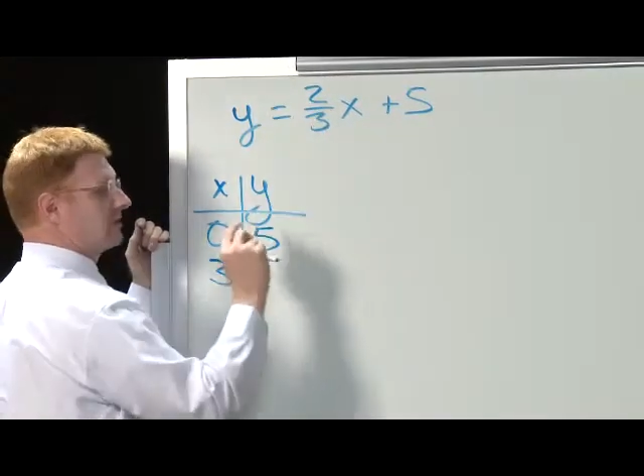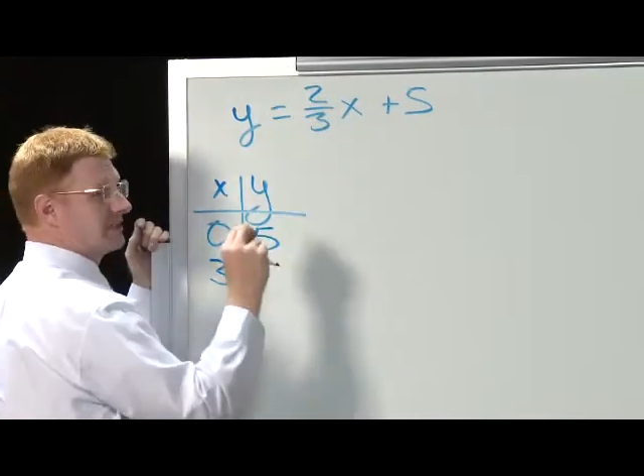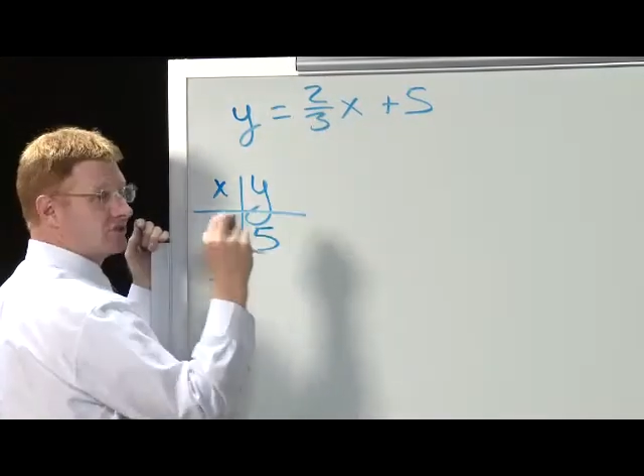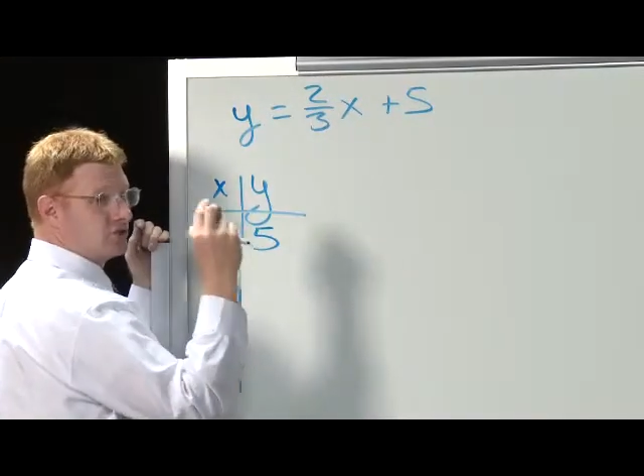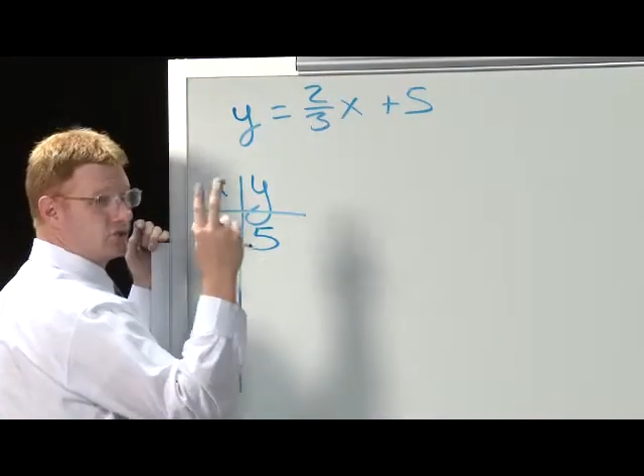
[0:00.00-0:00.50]
3
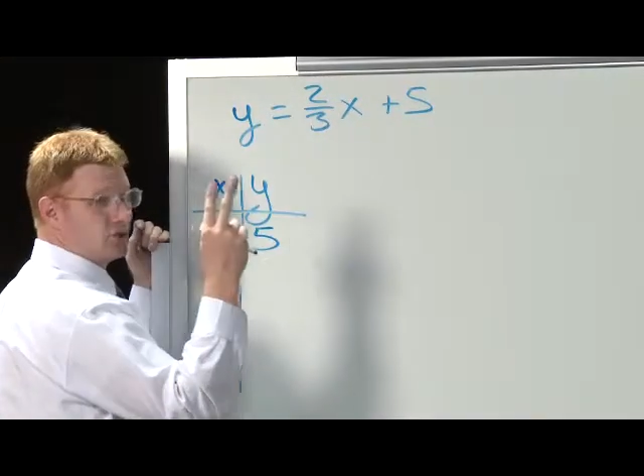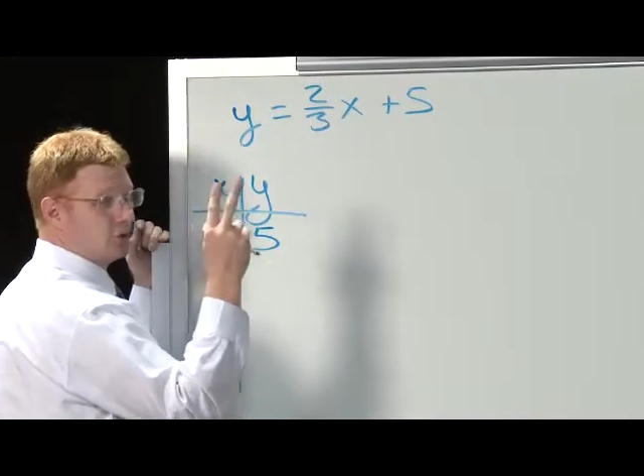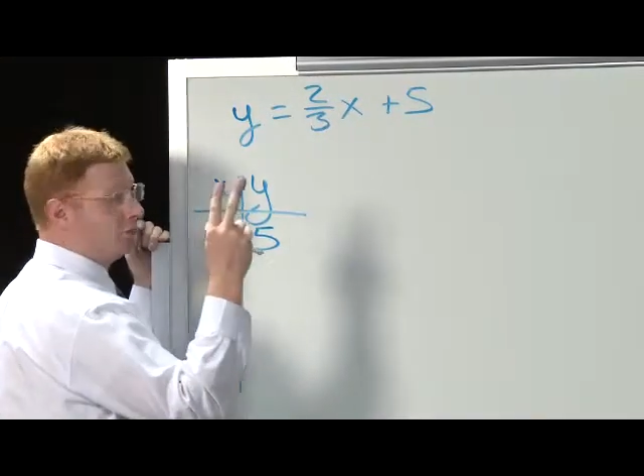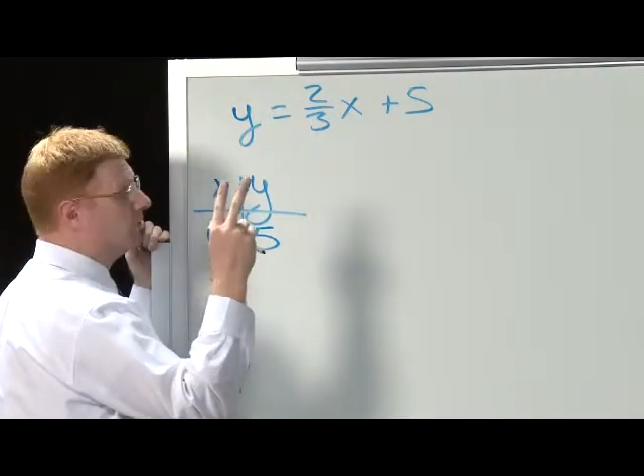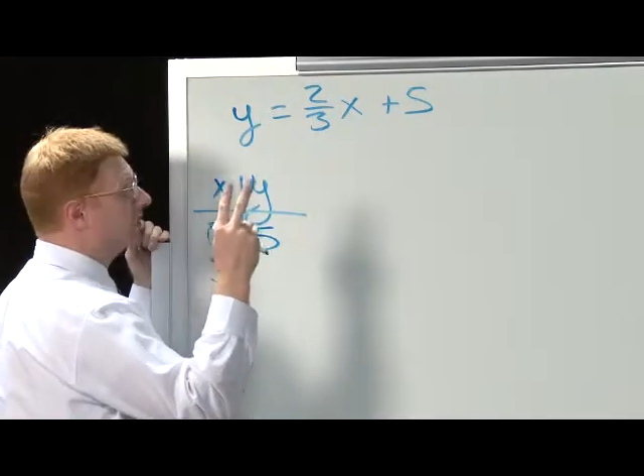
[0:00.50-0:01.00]
is
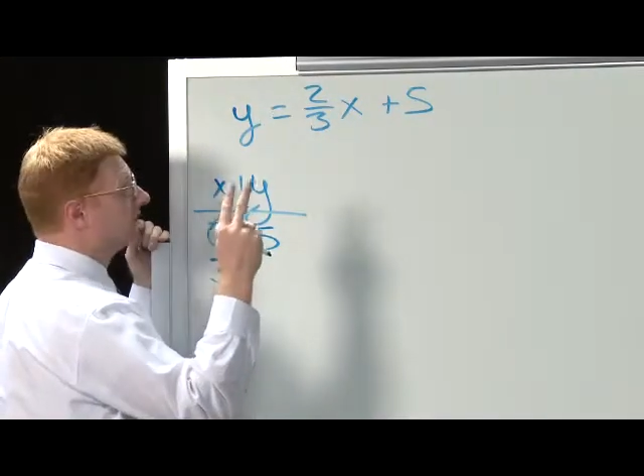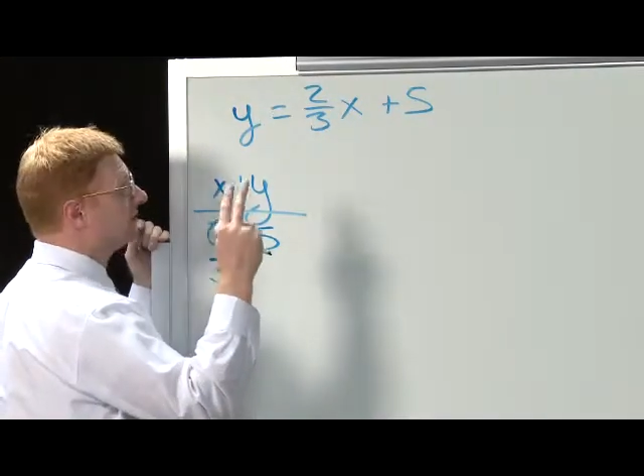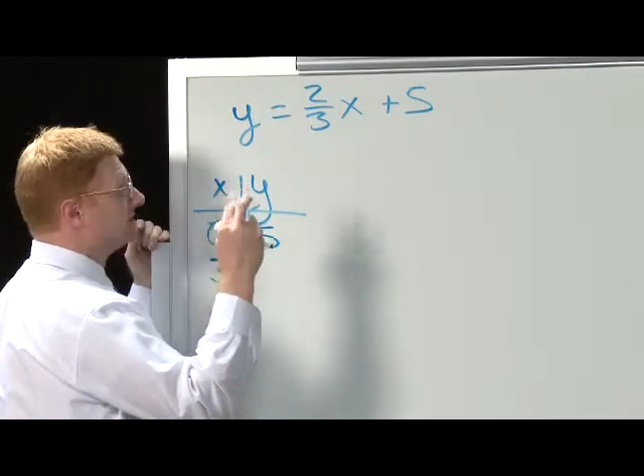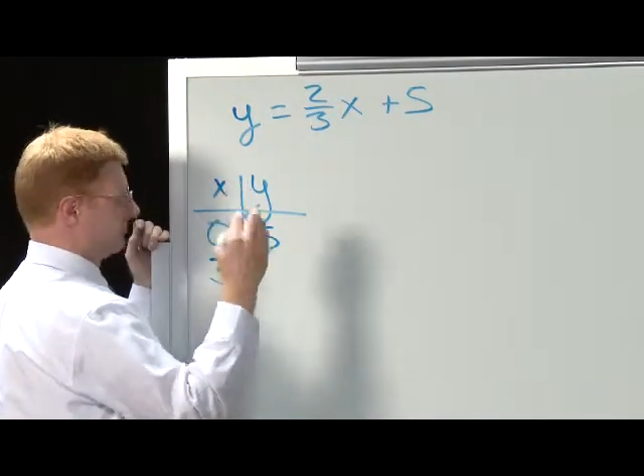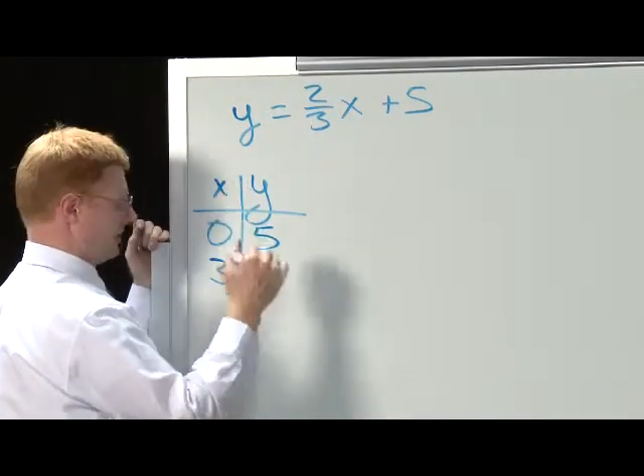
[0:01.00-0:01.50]
2,
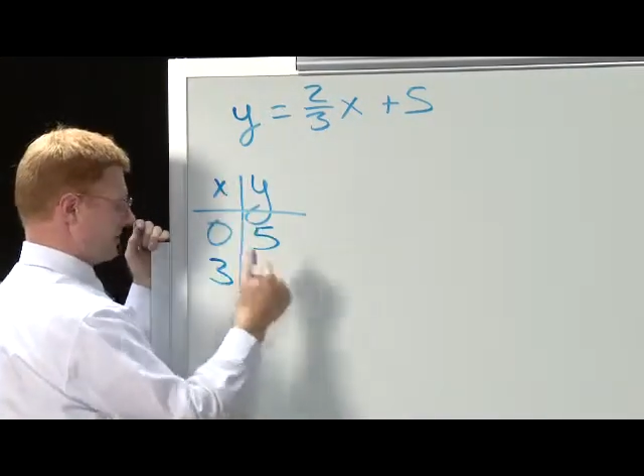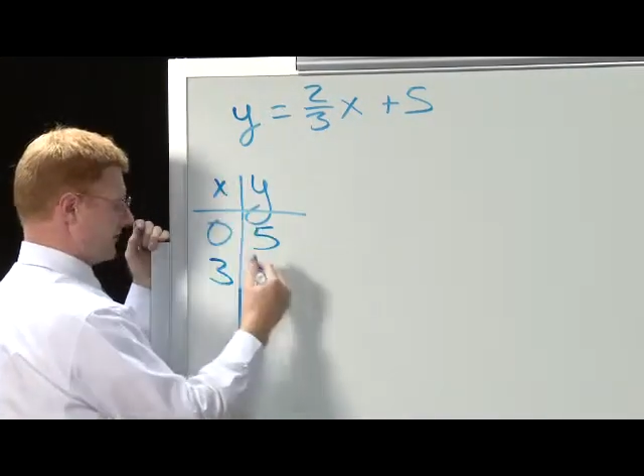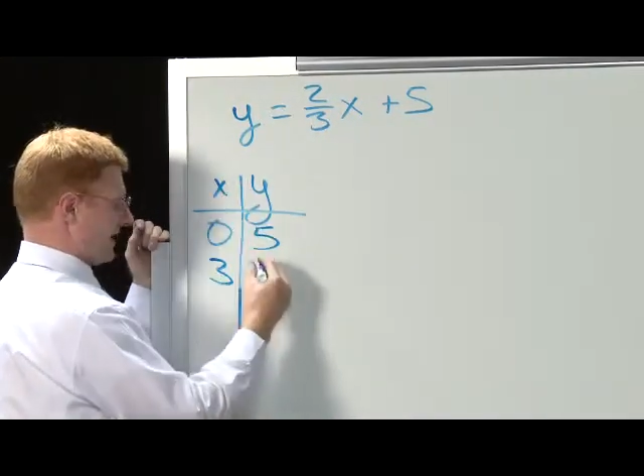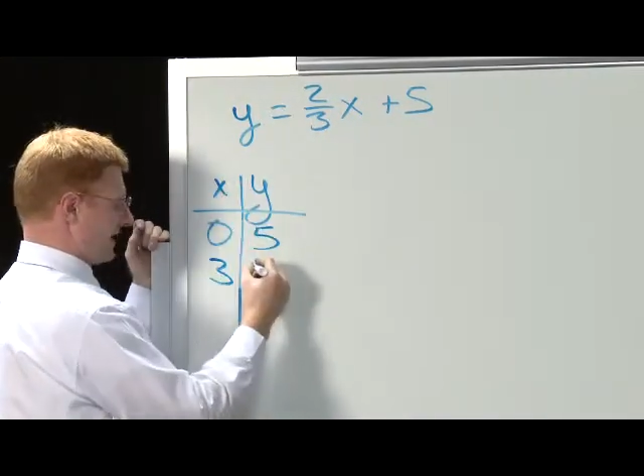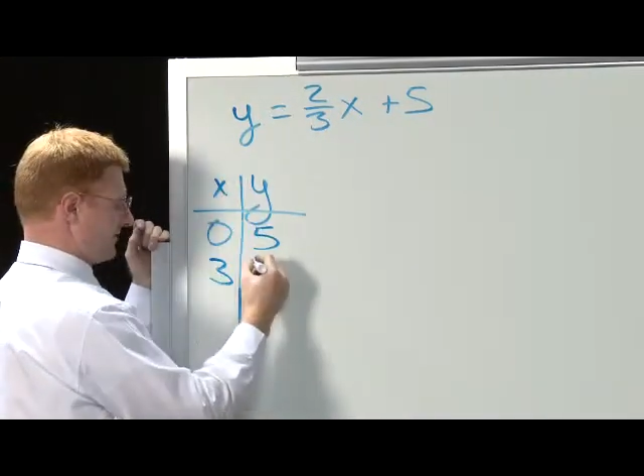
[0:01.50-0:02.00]
plus
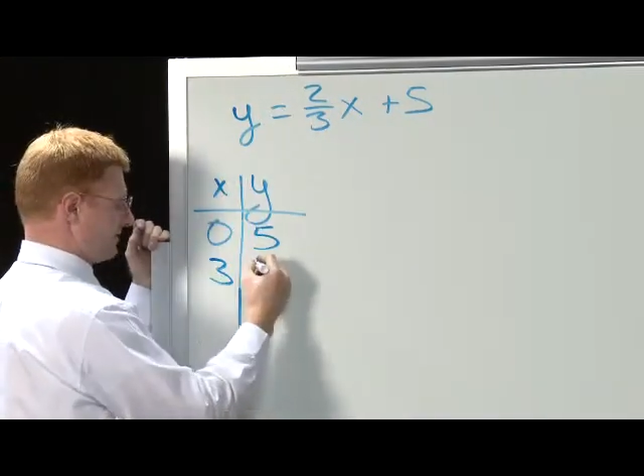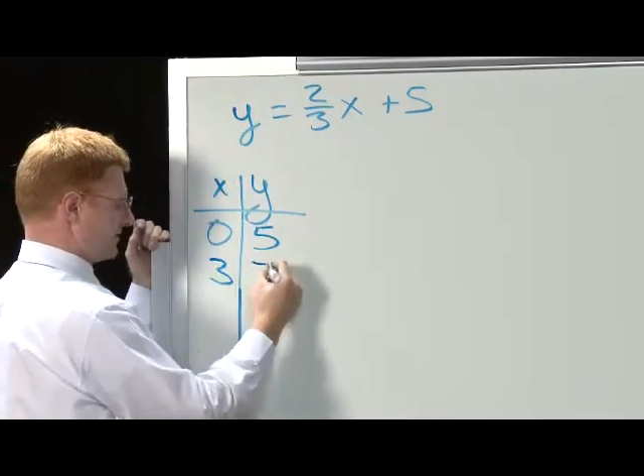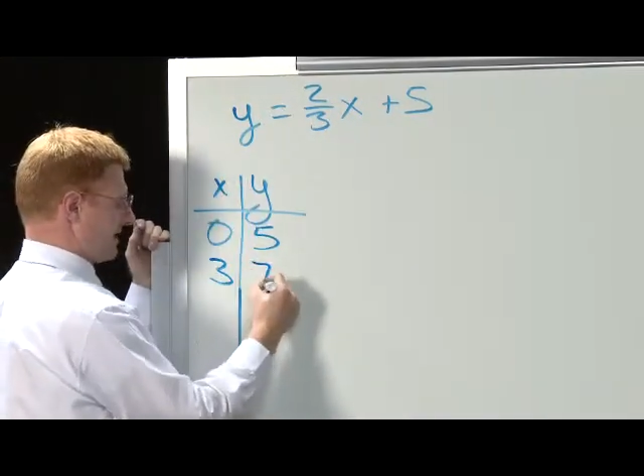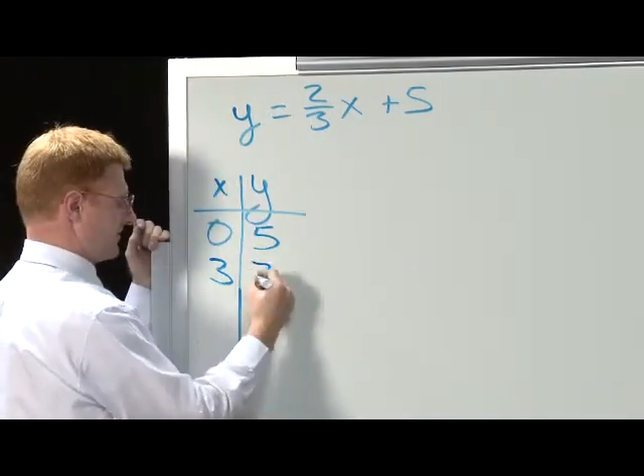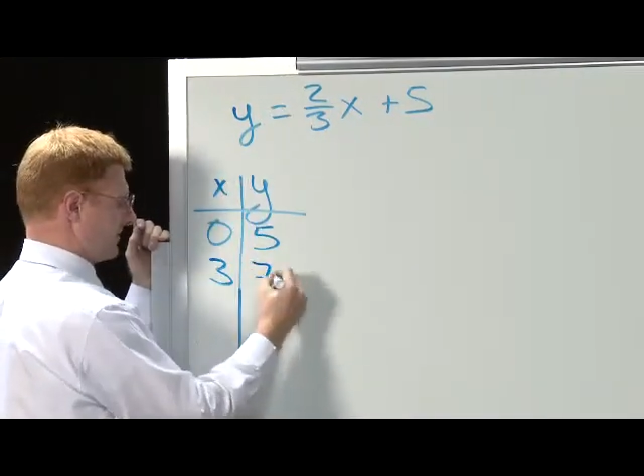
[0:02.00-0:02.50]
5 is
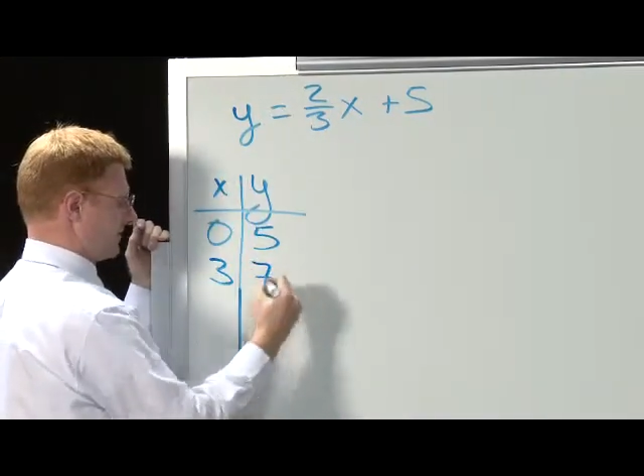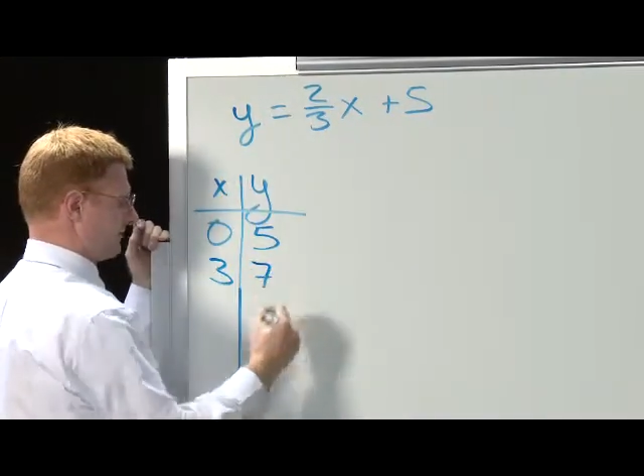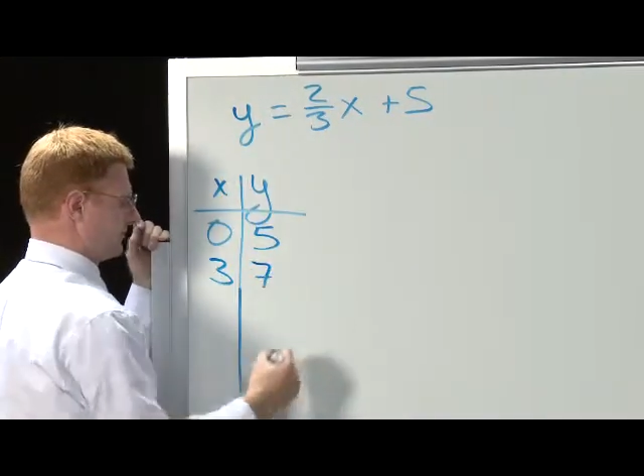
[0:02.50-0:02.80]
7.